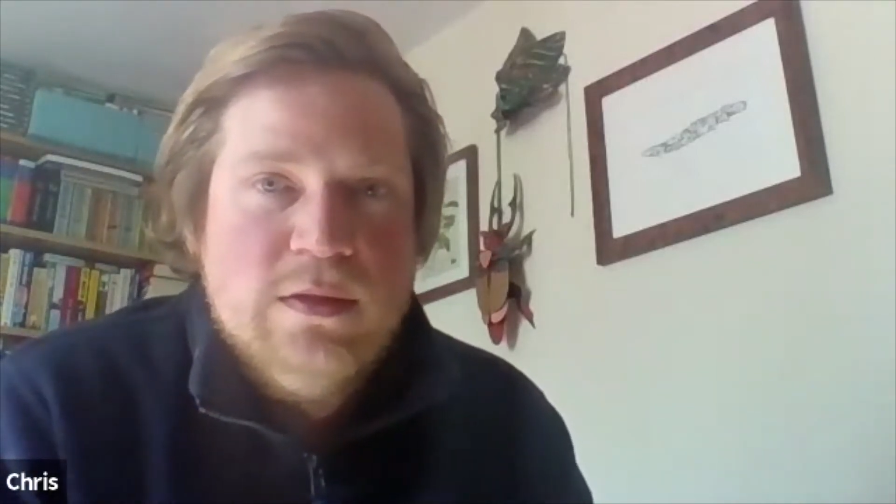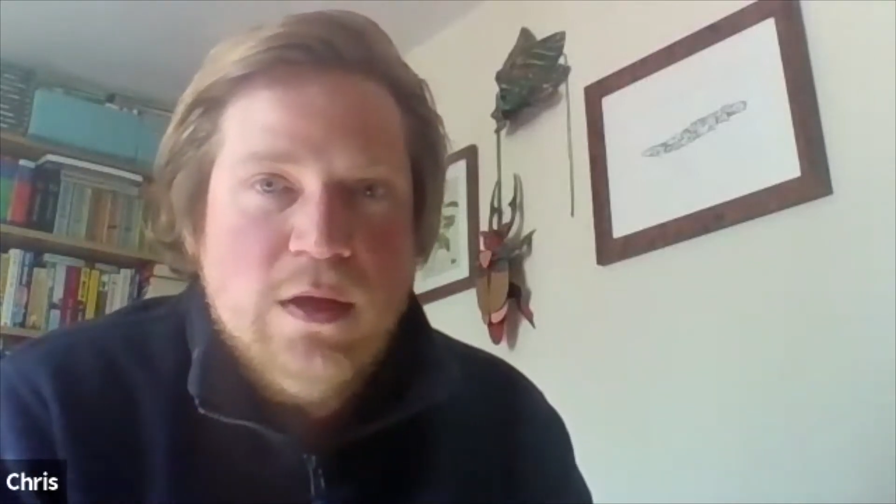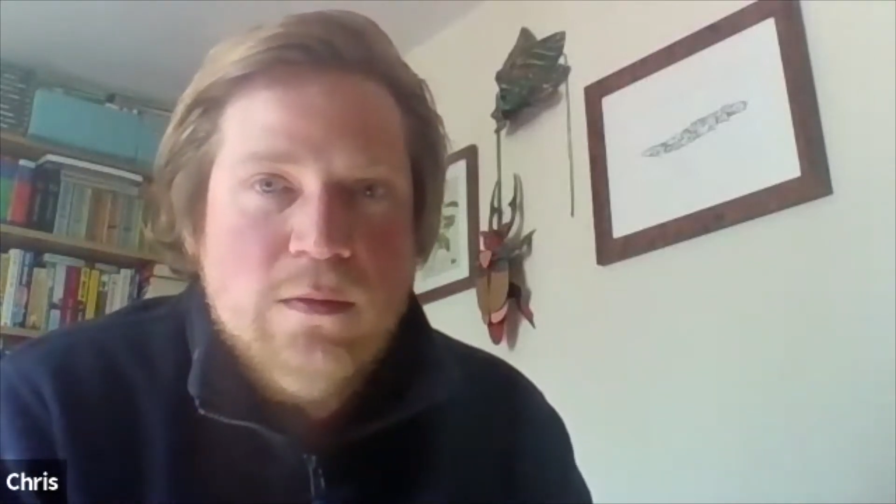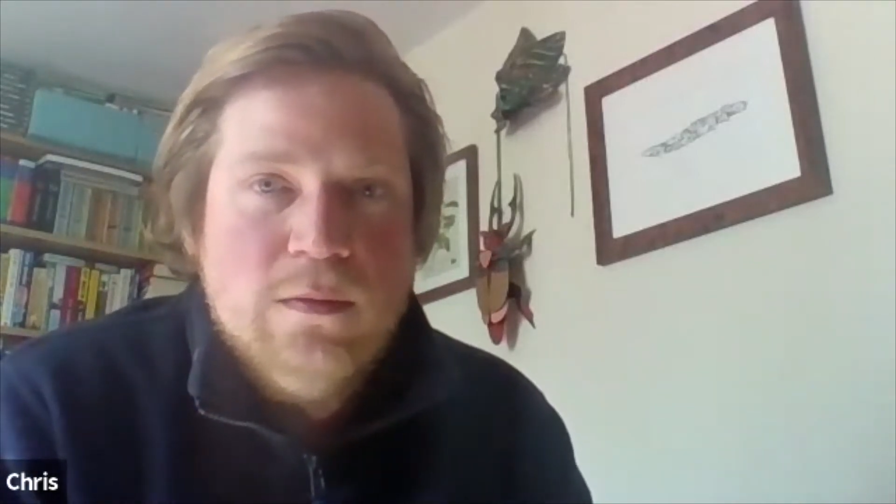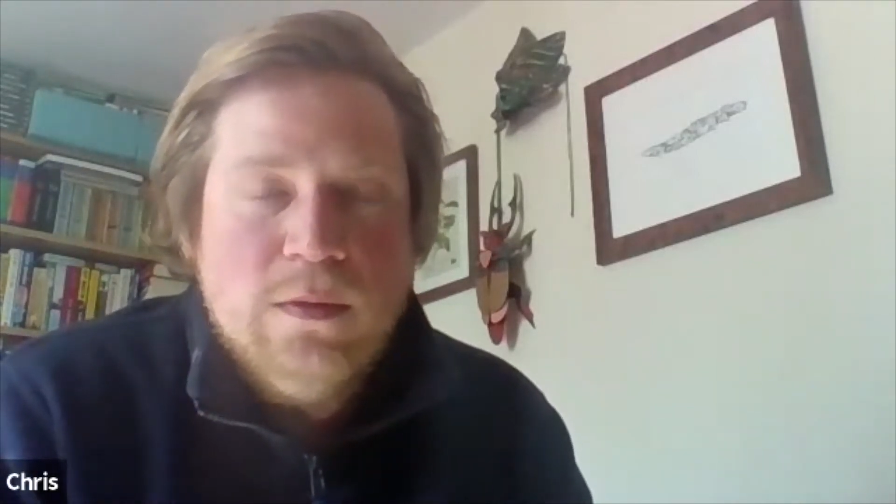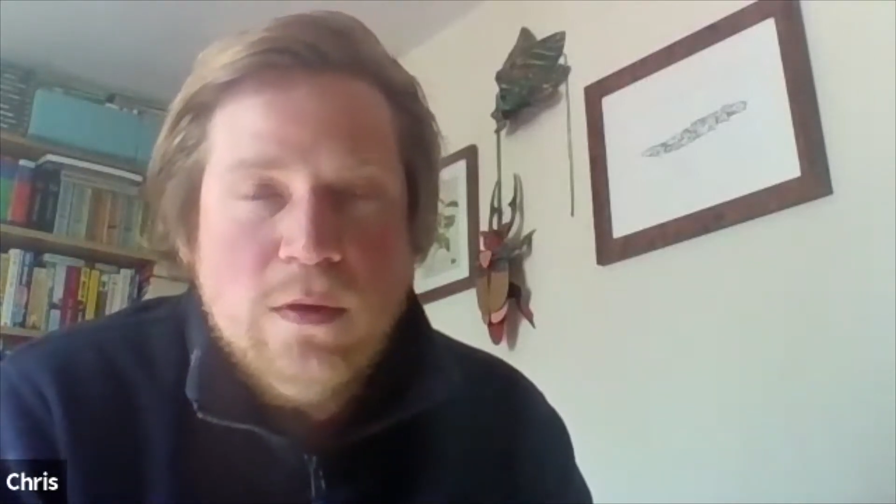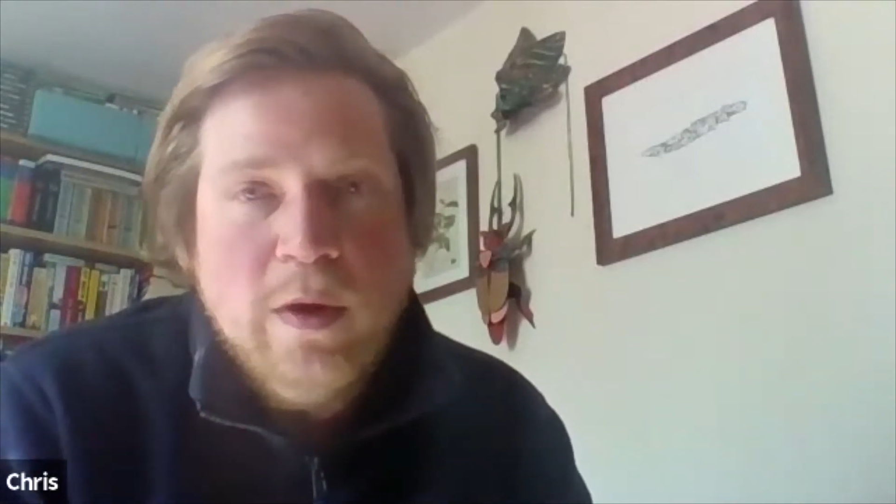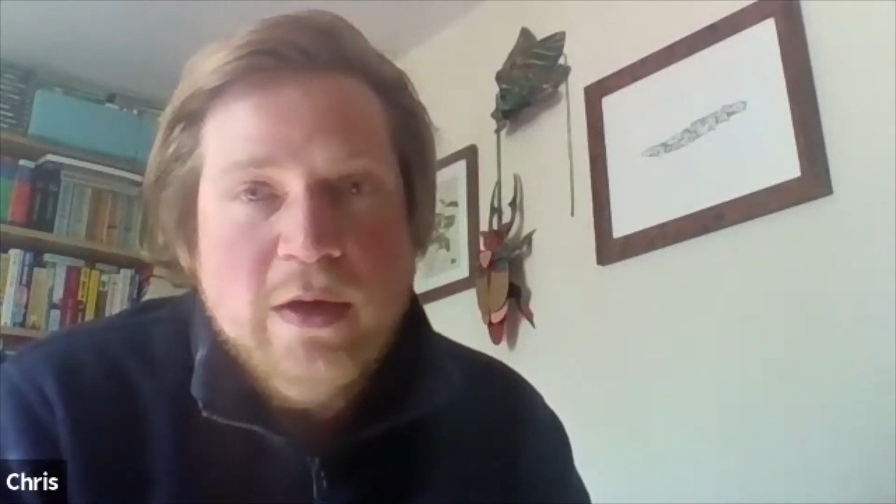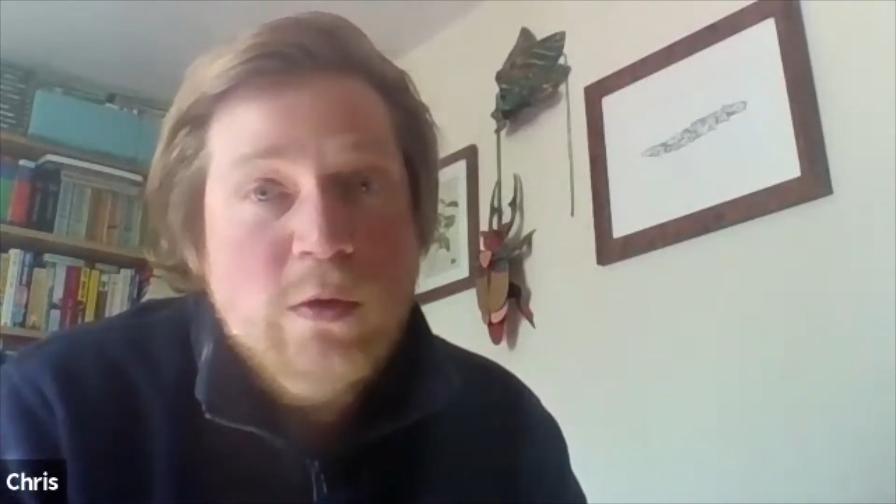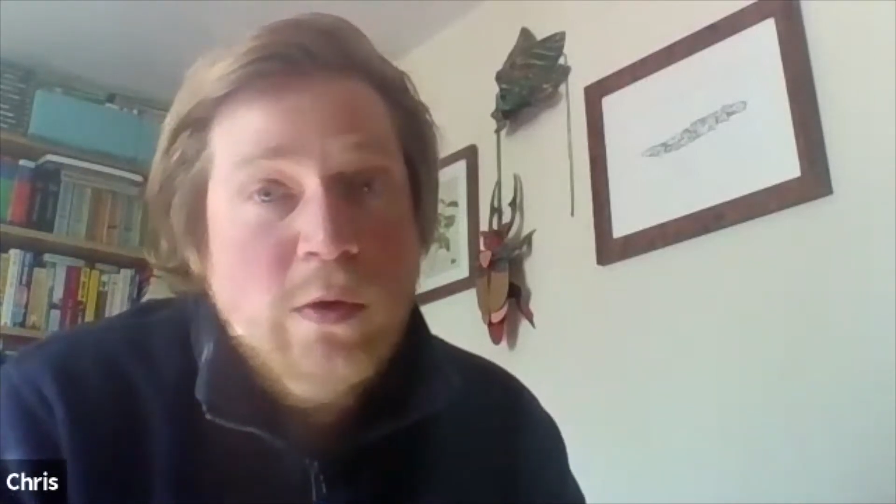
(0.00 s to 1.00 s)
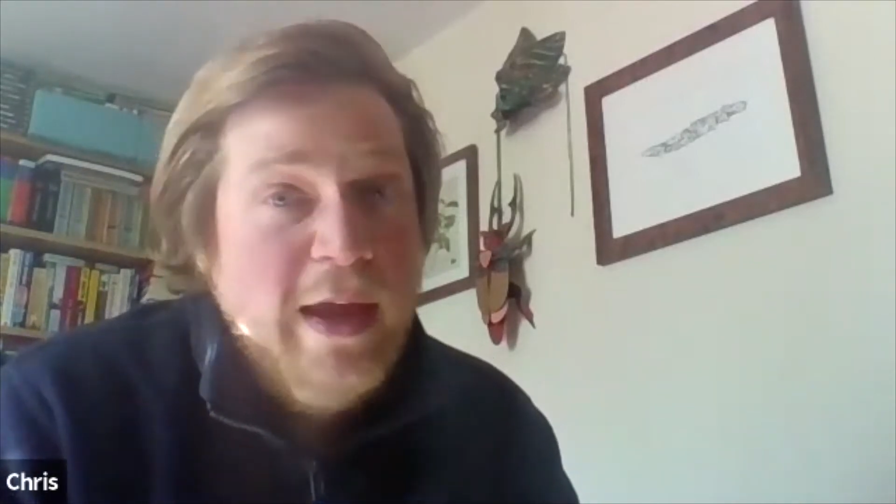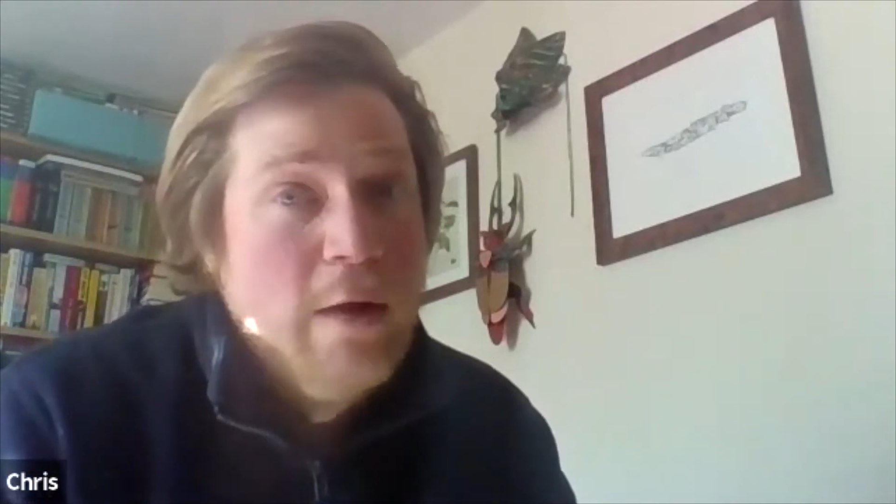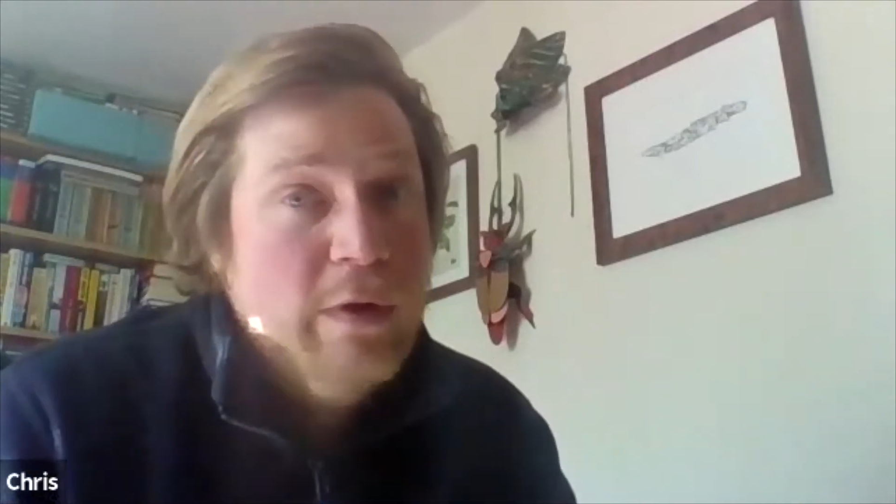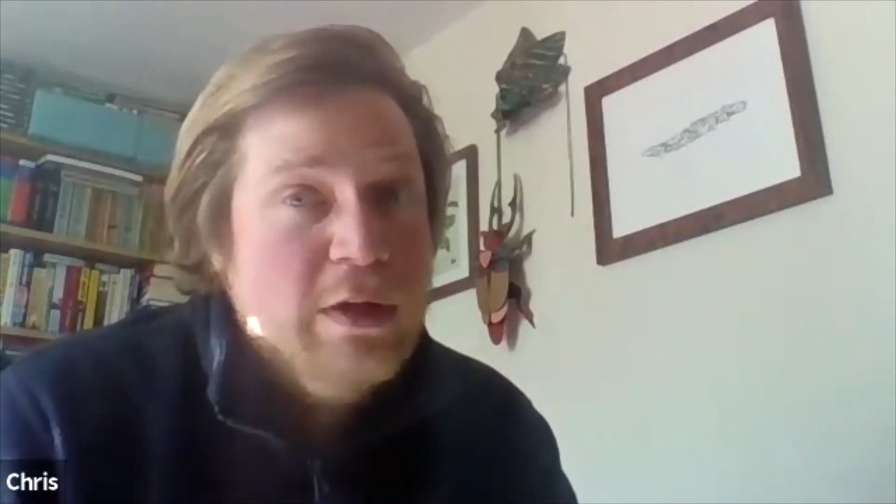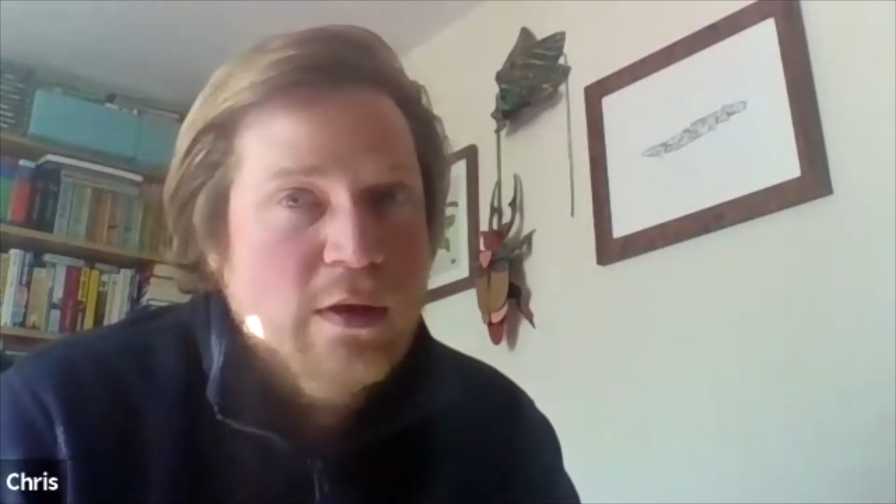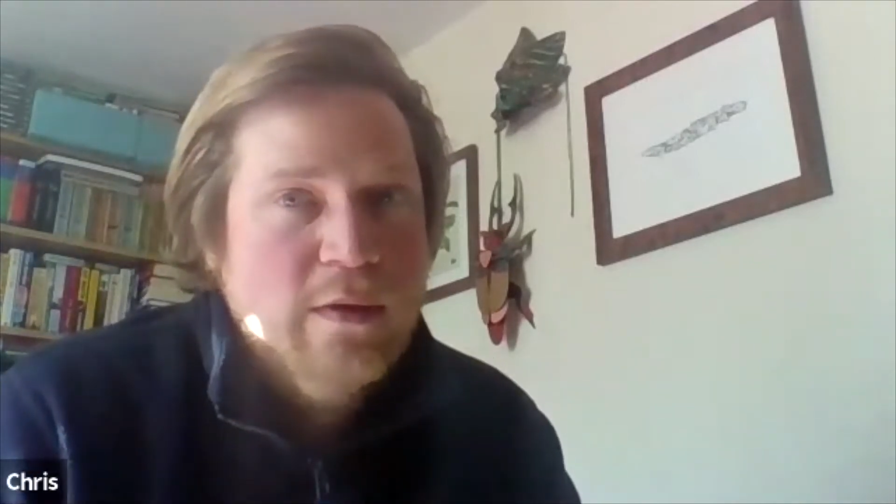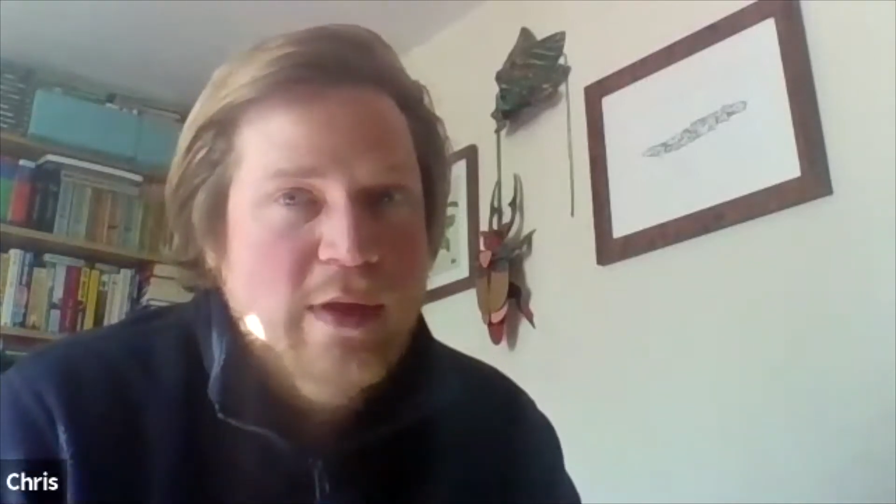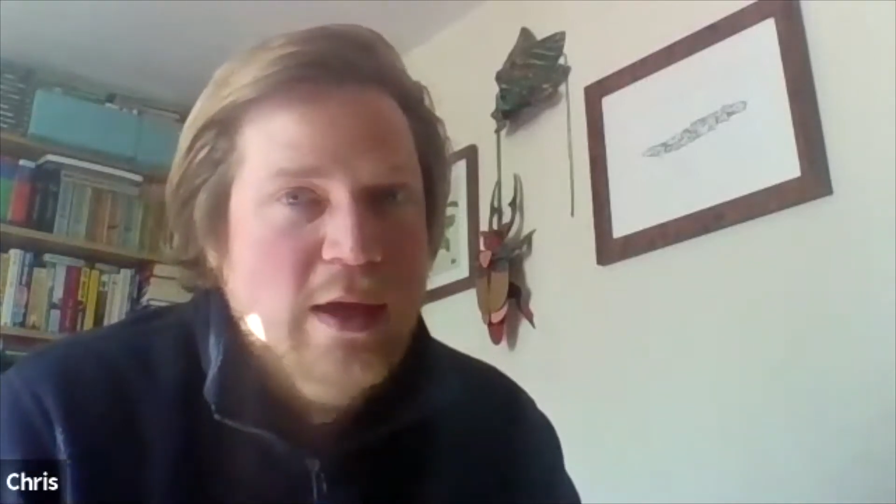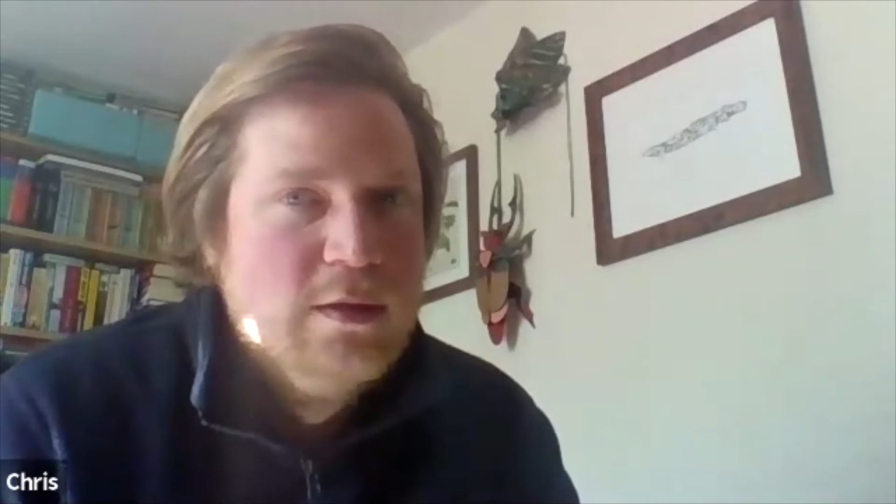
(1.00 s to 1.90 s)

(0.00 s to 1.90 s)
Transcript: So I quite enjoy the outreach side of that